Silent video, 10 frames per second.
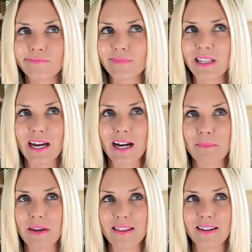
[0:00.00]
yeah
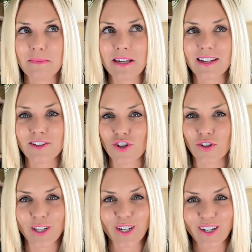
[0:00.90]
being being a
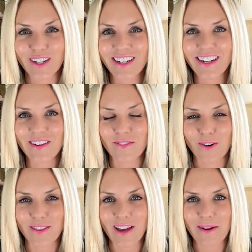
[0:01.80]
cheerleader
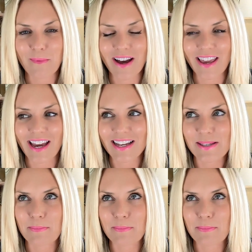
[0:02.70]
for them, I guess.